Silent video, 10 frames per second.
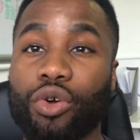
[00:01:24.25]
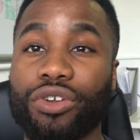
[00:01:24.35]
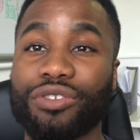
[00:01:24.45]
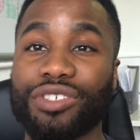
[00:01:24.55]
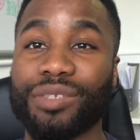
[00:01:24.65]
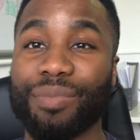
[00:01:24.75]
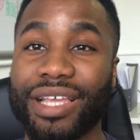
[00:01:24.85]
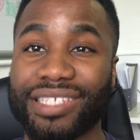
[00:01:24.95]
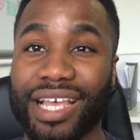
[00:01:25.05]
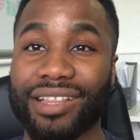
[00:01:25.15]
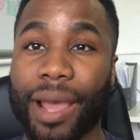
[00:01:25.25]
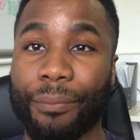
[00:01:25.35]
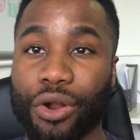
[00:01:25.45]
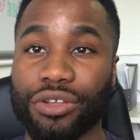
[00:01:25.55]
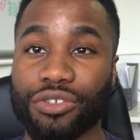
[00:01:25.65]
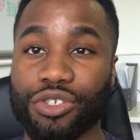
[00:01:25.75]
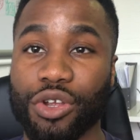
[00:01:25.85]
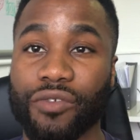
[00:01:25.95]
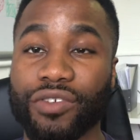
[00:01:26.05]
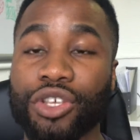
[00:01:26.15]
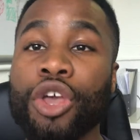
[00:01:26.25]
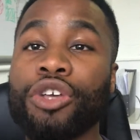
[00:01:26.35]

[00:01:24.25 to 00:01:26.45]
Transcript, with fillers: order to sell that product or service.